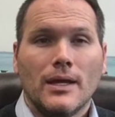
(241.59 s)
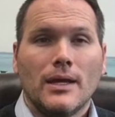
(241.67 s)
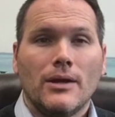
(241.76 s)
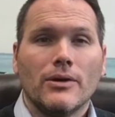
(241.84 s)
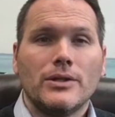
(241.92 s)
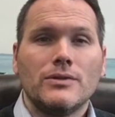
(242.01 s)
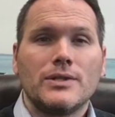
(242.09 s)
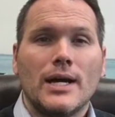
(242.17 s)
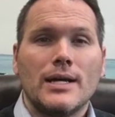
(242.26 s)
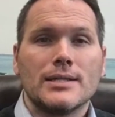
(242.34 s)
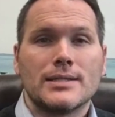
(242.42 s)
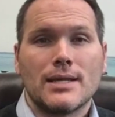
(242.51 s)
Here in
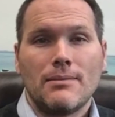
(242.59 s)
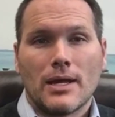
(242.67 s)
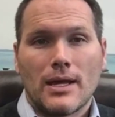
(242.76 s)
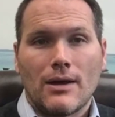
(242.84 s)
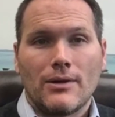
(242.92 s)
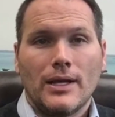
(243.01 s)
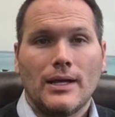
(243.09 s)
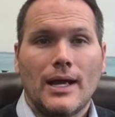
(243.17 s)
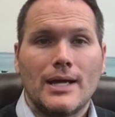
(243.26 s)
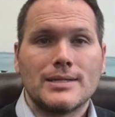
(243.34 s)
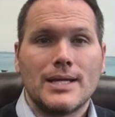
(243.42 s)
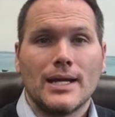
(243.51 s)
Utah, Summit County
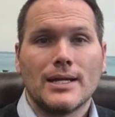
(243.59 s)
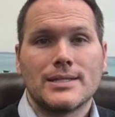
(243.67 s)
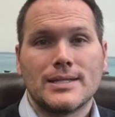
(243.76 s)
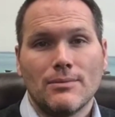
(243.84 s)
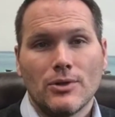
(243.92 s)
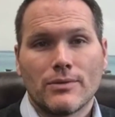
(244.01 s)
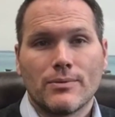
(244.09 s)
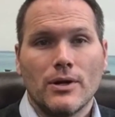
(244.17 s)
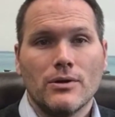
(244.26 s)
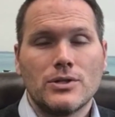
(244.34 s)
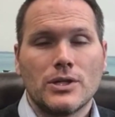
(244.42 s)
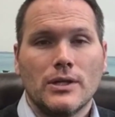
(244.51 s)
has taken a similar
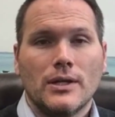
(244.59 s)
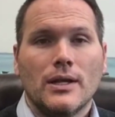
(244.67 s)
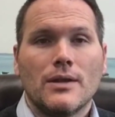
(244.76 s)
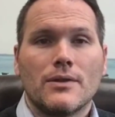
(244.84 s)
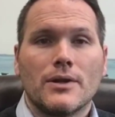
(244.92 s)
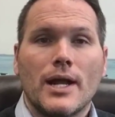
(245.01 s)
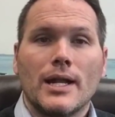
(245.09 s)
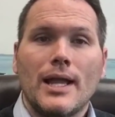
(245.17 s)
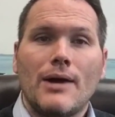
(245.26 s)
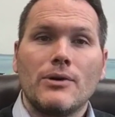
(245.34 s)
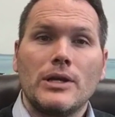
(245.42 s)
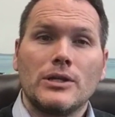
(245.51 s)
approach. They're not
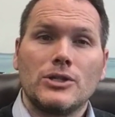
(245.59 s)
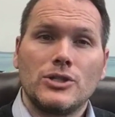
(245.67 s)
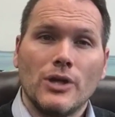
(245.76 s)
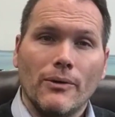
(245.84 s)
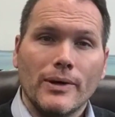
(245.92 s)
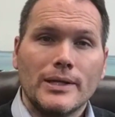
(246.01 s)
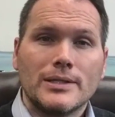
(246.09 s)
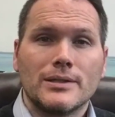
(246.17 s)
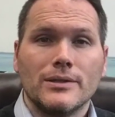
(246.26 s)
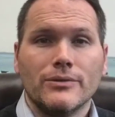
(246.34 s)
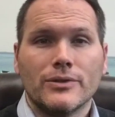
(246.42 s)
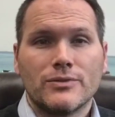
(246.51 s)
allowing showings,
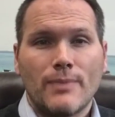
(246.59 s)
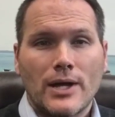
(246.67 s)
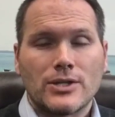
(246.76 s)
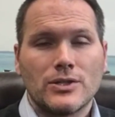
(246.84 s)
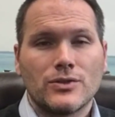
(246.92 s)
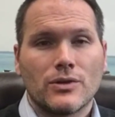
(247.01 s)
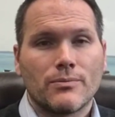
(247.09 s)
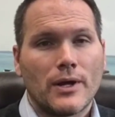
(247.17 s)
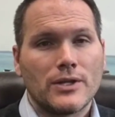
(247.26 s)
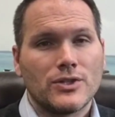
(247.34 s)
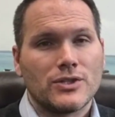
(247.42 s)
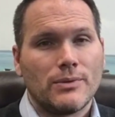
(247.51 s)
new inspections, or
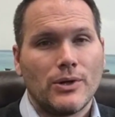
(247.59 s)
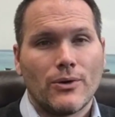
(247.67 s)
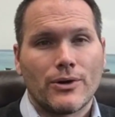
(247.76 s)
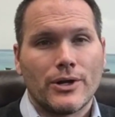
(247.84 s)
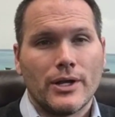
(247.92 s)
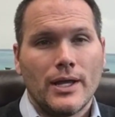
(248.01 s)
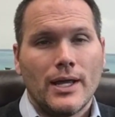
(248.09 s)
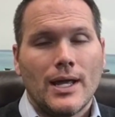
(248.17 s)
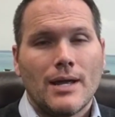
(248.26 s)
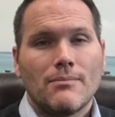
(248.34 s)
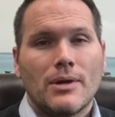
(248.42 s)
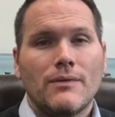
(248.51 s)
appraisals to be ordered.
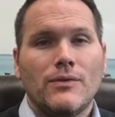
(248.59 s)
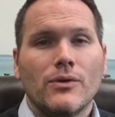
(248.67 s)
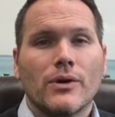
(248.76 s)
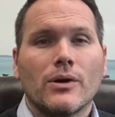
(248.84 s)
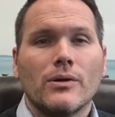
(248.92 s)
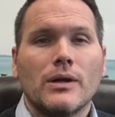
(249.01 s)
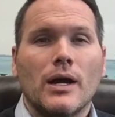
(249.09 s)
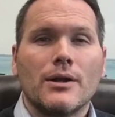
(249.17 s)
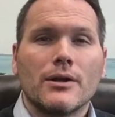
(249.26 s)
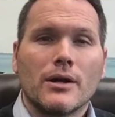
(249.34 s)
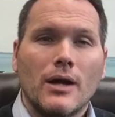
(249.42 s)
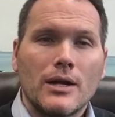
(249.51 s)
But if you are
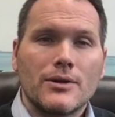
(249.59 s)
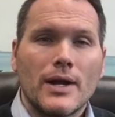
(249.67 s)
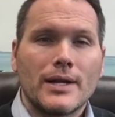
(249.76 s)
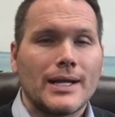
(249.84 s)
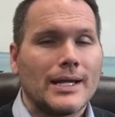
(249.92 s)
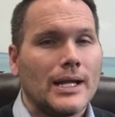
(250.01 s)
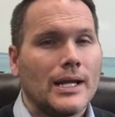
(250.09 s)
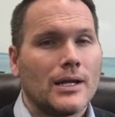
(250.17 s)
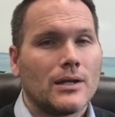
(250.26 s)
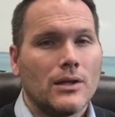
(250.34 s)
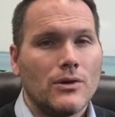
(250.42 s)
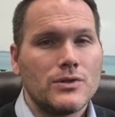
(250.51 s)
under contract and getting
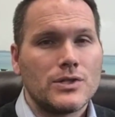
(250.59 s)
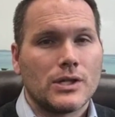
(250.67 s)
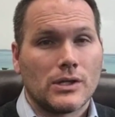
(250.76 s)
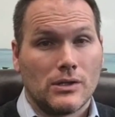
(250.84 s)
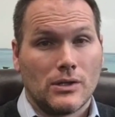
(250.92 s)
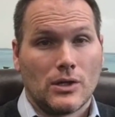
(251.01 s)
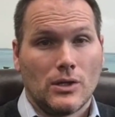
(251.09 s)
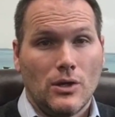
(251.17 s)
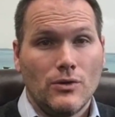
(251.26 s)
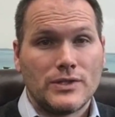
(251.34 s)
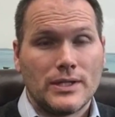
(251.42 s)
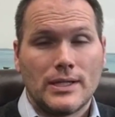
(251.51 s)
close to
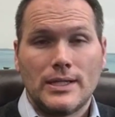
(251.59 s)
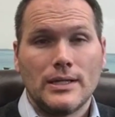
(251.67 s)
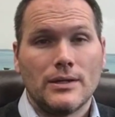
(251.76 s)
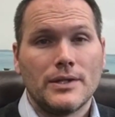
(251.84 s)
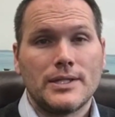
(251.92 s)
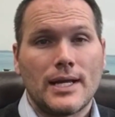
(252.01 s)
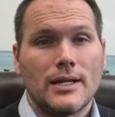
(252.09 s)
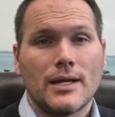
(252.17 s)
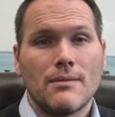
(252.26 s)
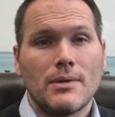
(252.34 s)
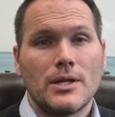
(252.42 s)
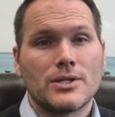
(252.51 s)
closing the deal, the title
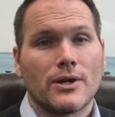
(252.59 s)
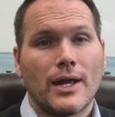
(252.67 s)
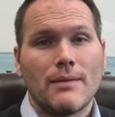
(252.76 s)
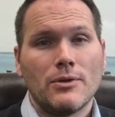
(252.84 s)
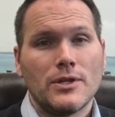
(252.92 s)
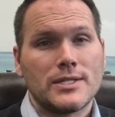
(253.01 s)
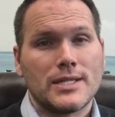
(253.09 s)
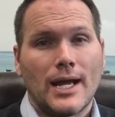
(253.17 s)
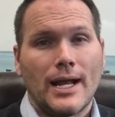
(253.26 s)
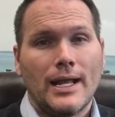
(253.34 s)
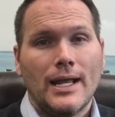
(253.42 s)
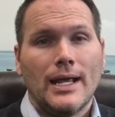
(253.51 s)
companies are able to
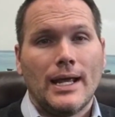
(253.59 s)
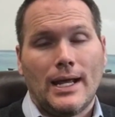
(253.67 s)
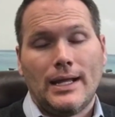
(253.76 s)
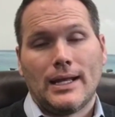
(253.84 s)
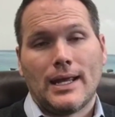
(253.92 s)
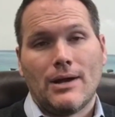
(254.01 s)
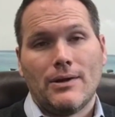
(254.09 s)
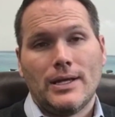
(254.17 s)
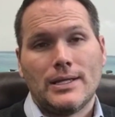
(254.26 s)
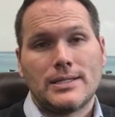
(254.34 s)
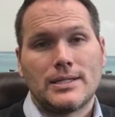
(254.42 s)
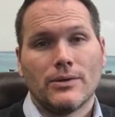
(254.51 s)
sign and the county
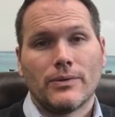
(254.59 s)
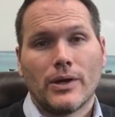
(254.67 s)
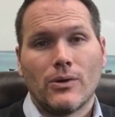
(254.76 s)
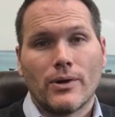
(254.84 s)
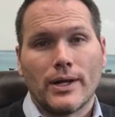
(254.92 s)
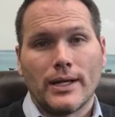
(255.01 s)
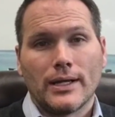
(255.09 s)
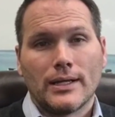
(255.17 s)
is still recording.